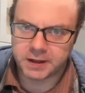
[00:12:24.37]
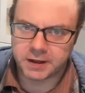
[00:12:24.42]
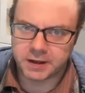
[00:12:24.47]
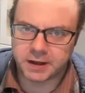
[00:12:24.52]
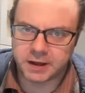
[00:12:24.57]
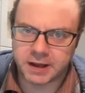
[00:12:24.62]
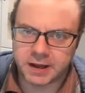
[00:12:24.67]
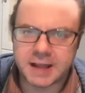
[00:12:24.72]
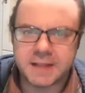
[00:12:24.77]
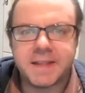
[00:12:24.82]

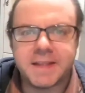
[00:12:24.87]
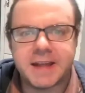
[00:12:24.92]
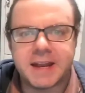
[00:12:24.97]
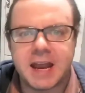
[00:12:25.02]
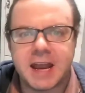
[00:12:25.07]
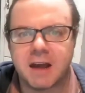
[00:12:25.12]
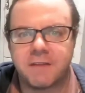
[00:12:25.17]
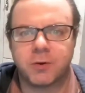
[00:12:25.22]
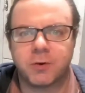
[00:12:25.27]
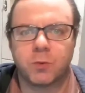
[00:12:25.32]
And then
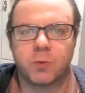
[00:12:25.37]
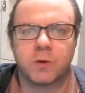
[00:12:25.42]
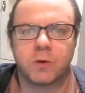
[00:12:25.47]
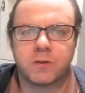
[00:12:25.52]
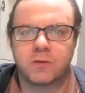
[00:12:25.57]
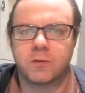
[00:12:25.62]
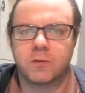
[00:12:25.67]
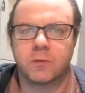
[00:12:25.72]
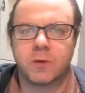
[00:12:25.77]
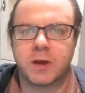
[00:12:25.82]

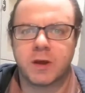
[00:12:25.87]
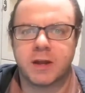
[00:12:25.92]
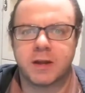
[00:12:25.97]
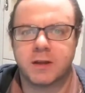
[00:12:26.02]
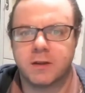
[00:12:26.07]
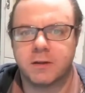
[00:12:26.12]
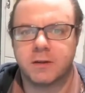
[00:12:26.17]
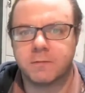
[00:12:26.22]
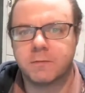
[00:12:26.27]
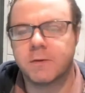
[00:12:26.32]
afterwards,
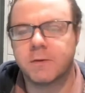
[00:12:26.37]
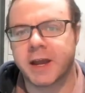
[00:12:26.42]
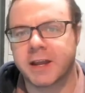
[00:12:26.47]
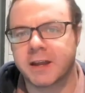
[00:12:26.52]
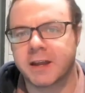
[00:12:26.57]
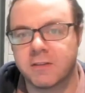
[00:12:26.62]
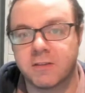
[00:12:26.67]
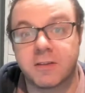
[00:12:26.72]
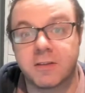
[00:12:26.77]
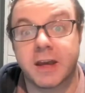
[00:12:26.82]
I
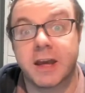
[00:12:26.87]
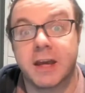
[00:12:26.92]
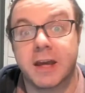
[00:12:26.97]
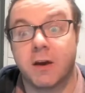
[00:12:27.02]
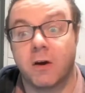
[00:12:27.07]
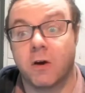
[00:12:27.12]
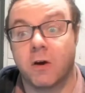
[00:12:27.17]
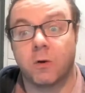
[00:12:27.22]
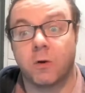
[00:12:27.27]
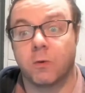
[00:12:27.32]
can say,
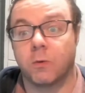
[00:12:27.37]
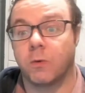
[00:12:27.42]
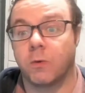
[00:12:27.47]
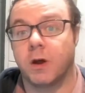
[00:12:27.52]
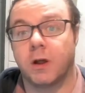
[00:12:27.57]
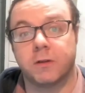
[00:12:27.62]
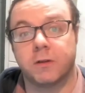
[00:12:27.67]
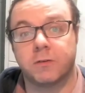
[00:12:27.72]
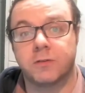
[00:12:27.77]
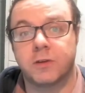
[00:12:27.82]
oh,
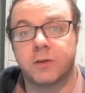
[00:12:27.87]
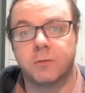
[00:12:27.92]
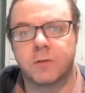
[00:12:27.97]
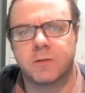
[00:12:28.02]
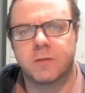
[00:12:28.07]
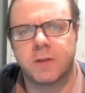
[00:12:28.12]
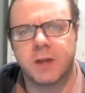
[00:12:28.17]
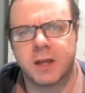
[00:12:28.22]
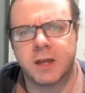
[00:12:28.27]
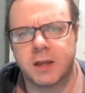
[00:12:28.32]
well, she
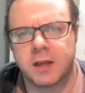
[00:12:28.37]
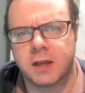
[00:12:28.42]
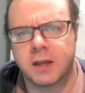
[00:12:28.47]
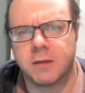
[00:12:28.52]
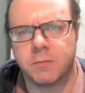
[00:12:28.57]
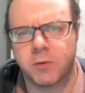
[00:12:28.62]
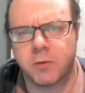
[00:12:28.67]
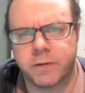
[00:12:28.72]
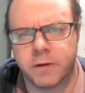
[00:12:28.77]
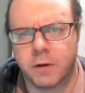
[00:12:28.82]
was taking
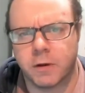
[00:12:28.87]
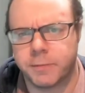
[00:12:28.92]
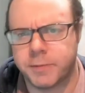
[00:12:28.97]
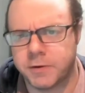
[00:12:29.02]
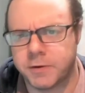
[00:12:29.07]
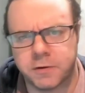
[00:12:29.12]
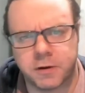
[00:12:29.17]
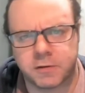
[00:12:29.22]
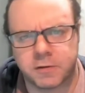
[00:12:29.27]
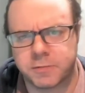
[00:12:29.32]
chemotherapy
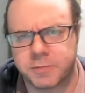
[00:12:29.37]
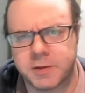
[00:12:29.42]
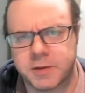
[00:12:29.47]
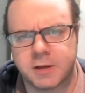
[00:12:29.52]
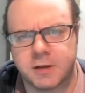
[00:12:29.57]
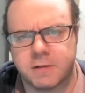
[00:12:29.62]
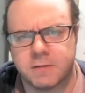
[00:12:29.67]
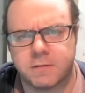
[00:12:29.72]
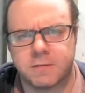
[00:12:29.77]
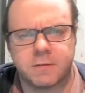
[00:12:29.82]
drugs
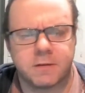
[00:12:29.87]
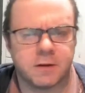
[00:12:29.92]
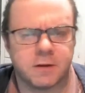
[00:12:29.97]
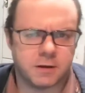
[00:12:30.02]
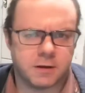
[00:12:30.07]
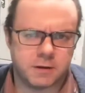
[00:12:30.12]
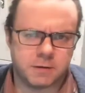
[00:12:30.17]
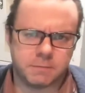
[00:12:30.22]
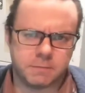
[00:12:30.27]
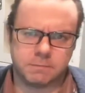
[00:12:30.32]
because
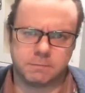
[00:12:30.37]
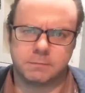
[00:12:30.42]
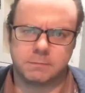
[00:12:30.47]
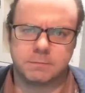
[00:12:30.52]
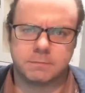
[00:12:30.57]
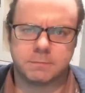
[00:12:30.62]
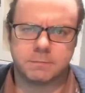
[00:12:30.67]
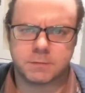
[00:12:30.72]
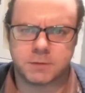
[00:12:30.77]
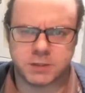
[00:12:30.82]

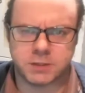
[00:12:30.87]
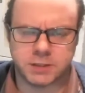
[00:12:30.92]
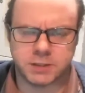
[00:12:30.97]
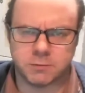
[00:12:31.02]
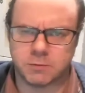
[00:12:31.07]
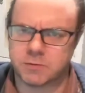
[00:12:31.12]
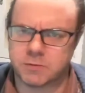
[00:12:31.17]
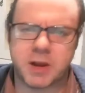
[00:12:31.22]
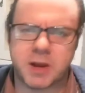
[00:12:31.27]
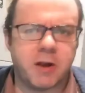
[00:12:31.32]
she
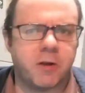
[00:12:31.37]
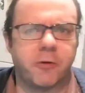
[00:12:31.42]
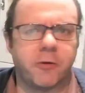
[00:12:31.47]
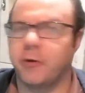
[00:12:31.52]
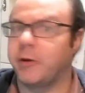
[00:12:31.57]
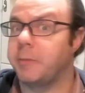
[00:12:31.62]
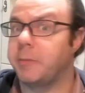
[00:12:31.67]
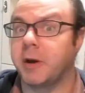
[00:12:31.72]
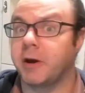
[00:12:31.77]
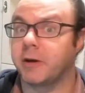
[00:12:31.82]
was
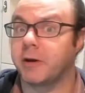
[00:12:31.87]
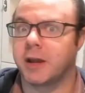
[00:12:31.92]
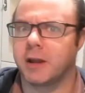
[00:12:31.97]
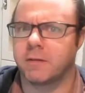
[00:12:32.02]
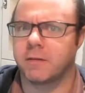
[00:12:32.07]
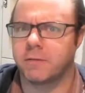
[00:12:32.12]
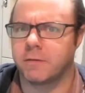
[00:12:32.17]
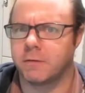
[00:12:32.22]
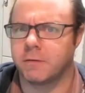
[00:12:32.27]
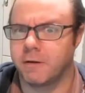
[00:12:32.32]
paranoid about
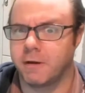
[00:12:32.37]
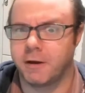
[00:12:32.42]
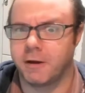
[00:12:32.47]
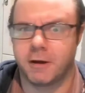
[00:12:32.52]
cancer.